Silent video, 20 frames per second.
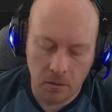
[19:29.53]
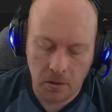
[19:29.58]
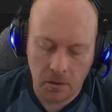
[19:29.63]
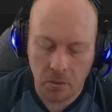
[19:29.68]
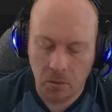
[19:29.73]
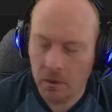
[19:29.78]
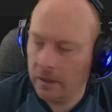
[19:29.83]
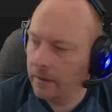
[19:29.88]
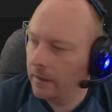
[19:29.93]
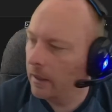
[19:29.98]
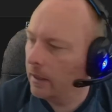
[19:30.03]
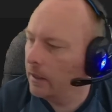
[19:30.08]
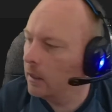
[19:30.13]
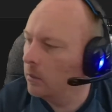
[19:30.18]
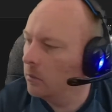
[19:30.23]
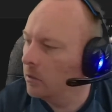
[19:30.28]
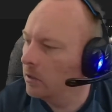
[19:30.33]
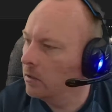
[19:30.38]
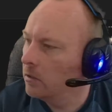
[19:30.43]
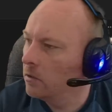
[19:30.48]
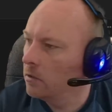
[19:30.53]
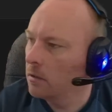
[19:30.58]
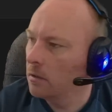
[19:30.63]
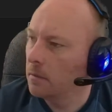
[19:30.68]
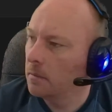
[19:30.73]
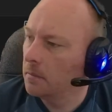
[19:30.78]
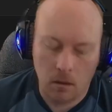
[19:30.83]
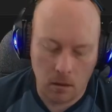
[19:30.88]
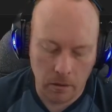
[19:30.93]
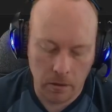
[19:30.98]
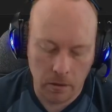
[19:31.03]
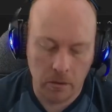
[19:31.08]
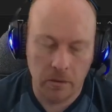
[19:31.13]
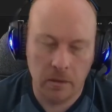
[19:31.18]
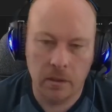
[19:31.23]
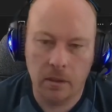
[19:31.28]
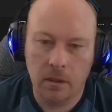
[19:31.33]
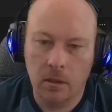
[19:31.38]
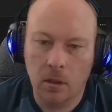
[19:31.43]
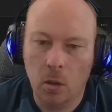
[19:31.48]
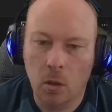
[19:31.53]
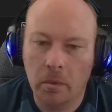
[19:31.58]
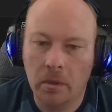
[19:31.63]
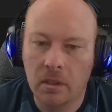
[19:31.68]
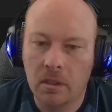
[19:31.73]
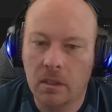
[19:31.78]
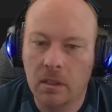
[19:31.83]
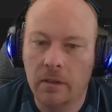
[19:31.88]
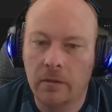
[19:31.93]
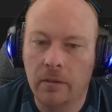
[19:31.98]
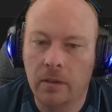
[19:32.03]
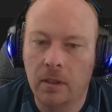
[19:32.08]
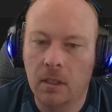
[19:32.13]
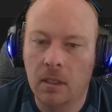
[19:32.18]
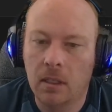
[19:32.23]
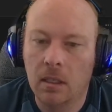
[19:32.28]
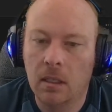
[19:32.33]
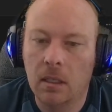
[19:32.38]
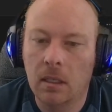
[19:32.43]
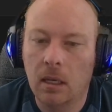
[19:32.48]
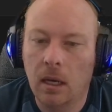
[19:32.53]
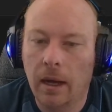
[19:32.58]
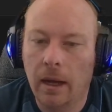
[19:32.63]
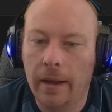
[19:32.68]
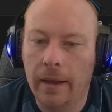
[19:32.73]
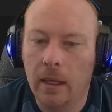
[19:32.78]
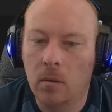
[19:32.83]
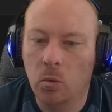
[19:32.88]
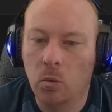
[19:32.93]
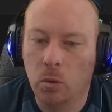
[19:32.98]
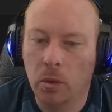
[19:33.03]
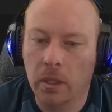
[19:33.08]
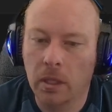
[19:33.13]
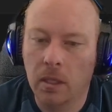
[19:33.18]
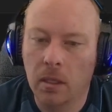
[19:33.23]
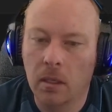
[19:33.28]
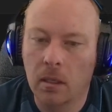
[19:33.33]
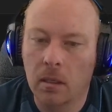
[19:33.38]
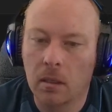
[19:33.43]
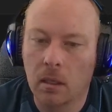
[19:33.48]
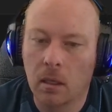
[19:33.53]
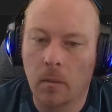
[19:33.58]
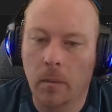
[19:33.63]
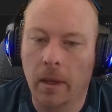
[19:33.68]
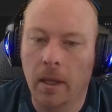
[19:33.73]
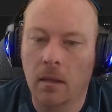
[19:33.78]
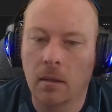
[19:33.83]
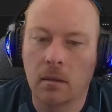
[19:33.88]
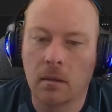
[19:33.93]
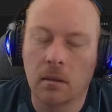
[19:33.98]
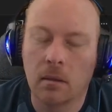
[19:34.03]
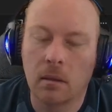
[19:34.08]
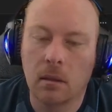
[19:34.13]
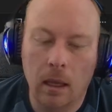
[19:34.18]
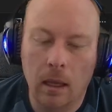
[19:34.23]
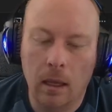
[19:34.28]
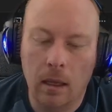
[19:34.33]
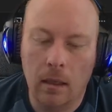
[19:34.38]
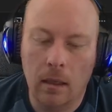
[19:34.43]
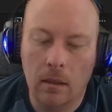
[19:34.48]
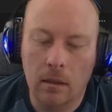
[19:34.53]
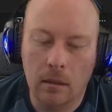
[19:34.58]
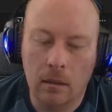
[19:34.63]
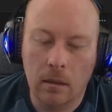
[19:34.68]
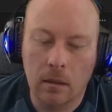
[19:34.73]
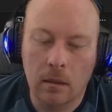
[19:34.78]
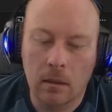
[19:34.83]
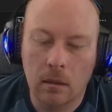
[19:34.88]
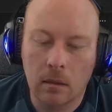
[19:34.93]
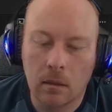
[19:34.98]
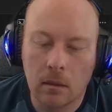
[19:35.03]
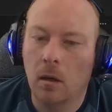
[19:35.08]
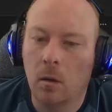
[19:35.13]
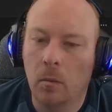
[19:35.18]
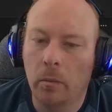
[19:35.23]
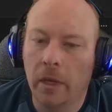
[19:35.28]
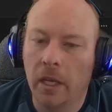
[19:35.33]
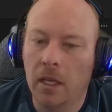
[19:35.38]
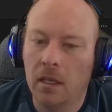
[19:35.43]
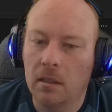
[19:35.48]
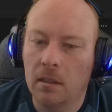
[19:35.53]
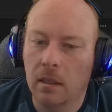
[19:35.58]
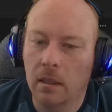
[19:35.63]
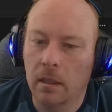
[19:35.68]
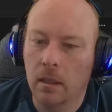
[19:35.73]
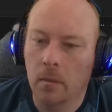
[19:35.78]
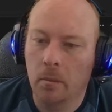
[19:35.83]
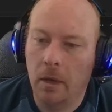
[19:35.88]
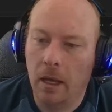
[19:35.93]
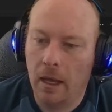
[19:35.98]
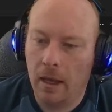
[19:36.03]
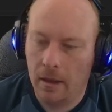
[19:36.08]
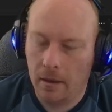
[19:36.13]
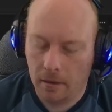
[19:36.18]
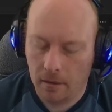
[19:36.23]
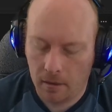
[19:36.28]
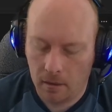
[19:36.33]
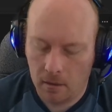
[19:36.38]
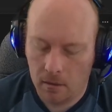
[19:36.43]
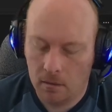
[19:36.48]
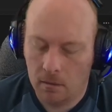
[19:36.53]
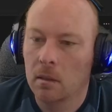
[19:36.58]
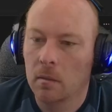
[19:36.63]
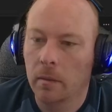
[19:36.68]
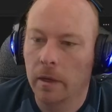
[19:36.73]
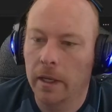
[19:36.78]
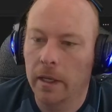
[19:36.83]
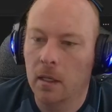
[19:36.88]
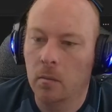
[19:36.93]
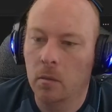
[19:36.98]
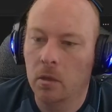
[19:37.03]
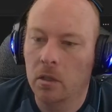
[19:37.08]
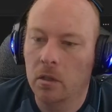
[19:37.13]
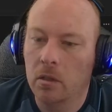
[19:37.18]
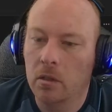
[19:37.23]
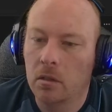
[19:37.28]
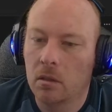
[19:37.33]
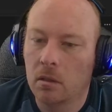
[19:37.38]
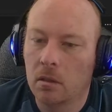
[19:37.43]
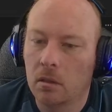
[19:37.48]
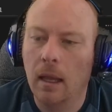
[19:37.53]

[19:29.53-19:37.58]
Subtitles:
to read that image, I'll use the OpenCV imRead command, and I'll paste in the path to my image.